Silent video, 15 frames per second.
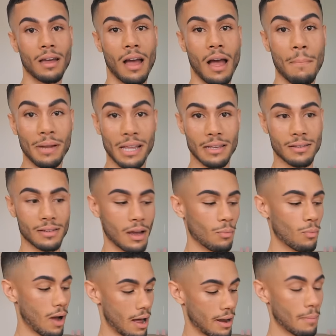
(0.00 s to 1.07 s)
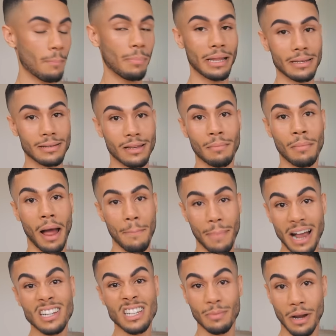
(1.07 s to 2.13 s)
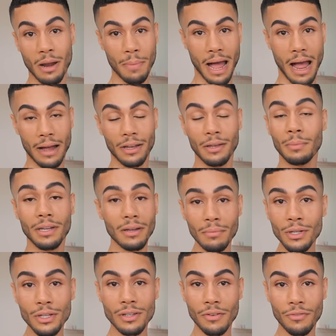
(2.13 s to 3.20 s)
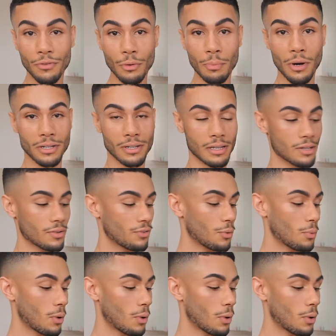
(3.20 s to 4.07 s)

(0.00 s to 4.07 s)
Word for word: blitzed up, well, I didn't blitz them, I bashed them in a bag. You can use a food processor if you